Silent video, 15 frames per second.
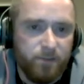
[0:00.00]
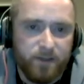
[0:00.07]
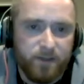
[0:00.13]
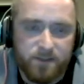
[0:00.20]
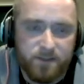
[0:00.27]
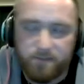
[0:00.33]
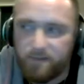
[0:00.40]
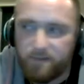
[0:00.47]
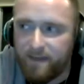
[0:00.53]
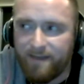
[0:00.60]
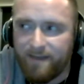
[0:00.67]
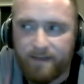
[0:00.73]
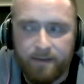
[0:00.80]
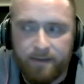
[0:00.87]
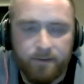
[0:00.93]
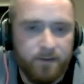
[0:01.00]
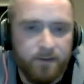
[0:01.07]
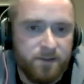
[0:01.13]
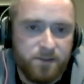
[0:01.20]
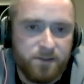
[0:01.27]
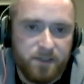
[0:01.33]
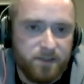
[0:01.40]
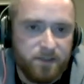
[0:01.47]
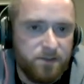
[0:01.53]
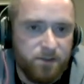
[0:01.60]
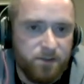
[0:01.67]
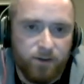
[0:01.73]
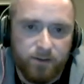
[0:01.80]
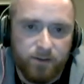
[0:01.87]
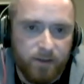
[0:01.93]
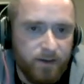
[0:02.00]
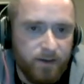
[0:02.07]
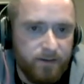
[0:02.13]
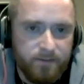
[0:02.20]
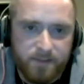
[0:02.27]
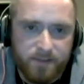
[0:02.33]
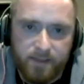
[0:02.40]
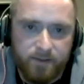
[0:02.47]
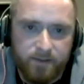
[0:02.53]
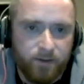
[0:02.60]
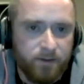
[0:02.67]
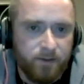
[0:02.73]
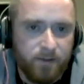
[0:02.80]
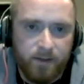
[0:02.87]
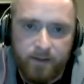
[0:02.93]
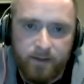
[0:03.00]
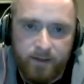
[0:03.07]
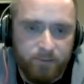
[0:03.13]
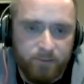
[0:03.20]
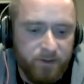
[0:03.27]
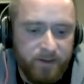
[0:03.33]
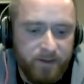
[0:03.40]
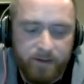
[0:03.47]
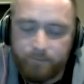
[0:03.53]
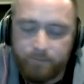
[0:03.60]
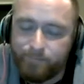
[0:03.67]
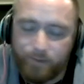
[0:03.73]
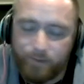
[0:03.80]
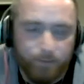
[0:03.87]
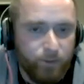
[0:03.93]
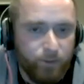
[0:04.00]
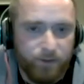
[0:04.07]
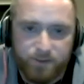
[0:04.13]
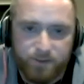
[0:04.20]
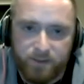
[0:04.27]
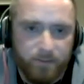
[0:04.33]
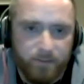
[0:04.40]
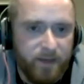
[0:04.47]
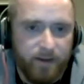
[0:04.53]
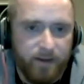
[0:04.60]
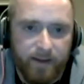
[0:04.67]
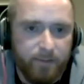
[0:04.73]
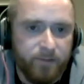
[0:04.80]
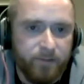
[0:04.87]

because if they get down on the 6-yard line, 10-yard line, anywhere there, Lamar's going to make it happen.